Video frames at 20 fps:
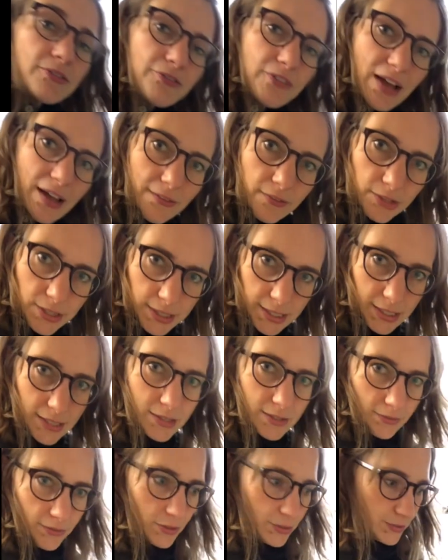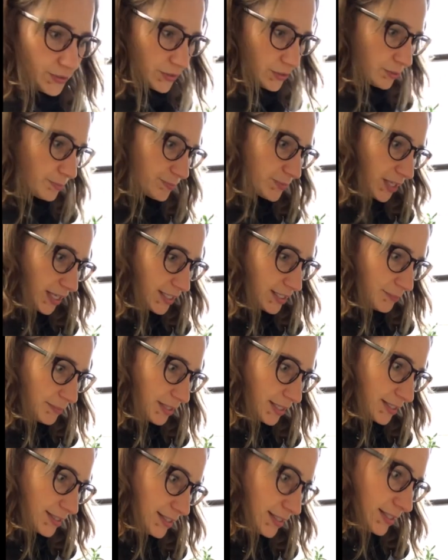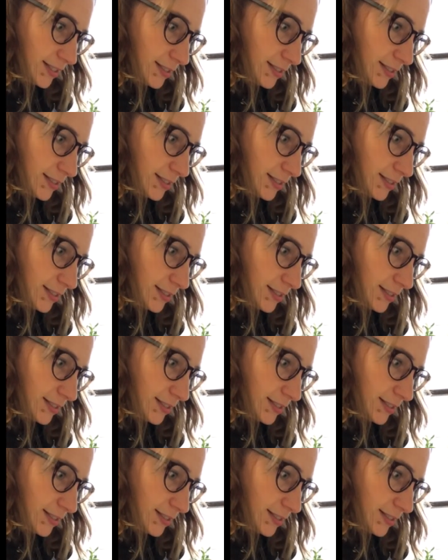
or 6 of those little tiny black seeds.